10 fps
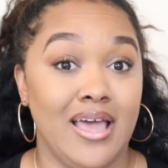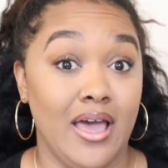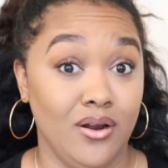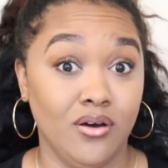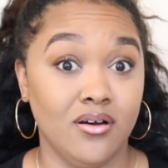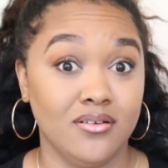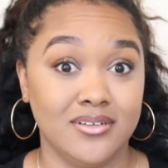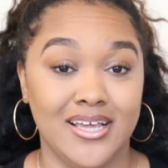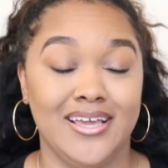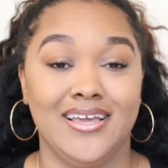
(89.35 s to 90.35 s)
at all.
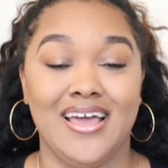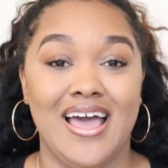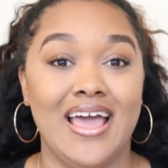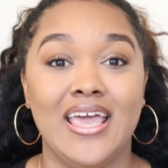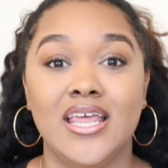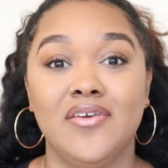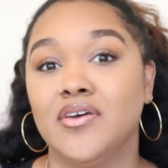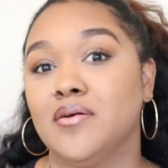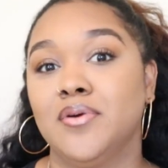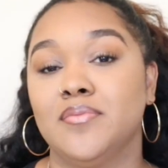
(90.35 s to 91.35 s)
Like, I can't
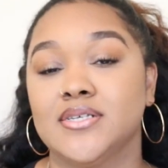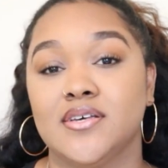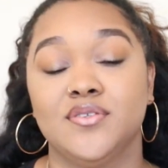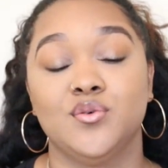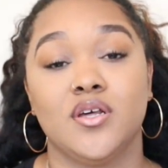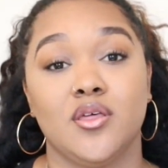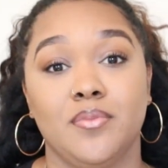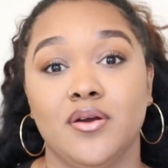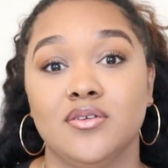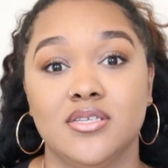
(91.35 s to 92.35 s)
even compare myself to another
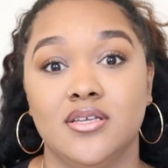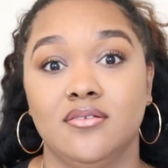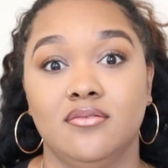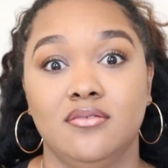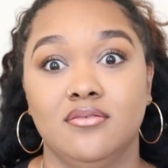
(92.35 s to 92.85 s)
person